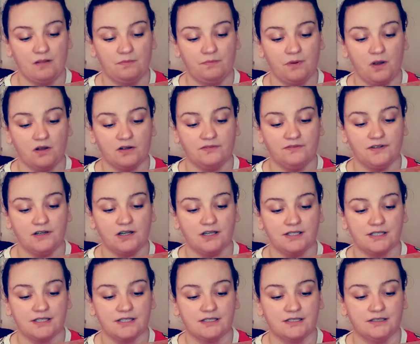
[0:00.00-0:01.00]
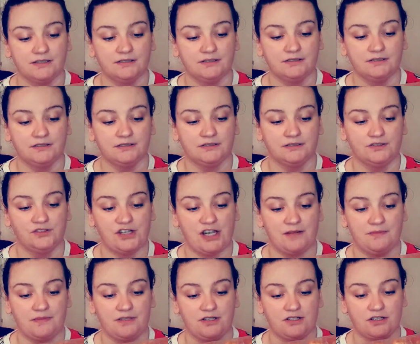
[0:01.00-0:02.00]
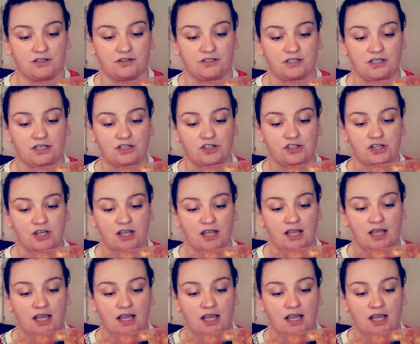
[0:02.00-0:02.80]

Bockwurst, German sausage,